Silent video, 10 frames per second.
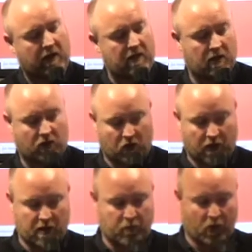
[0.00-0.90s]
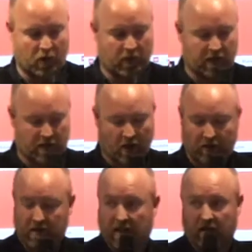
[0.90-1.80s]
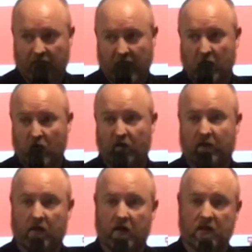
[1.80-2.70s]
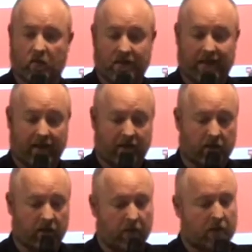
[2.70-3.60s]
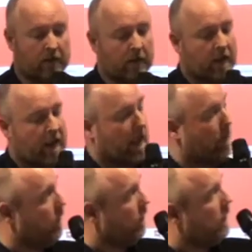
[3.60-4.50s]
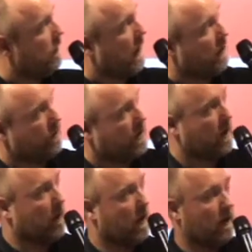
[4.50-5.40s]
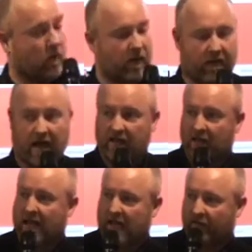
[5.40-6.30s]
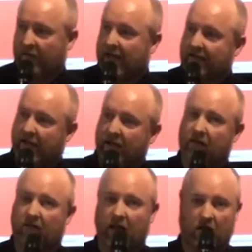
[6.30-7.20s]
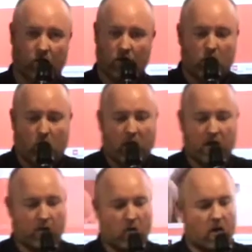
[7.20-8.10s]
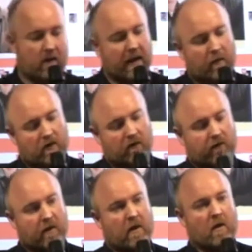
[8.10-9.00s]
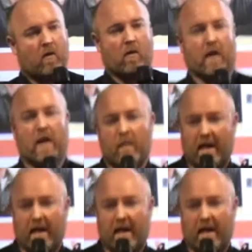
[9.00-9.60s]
the reason they do it is purely because they understand the value of their customers' data. Um, as you'll see in a minute, with actually having that data, they can do so much more in terms of um,